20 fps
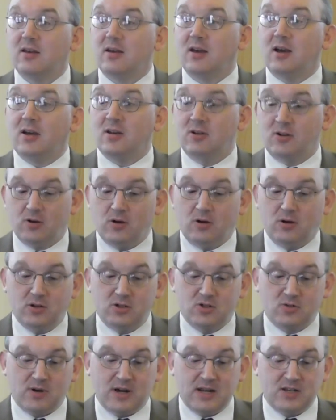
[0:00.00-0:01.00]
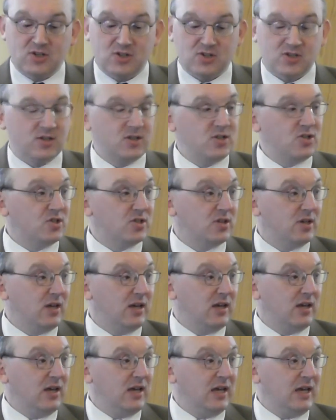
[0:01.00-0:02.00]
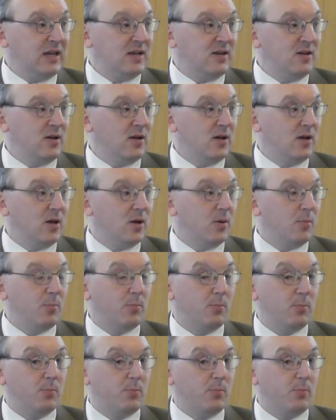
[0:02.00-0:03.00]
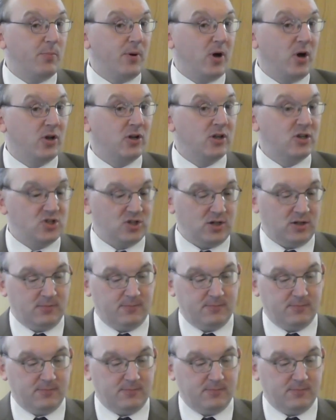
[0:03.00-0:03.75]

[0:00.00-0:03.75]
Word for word: and God's righteousness in punishing.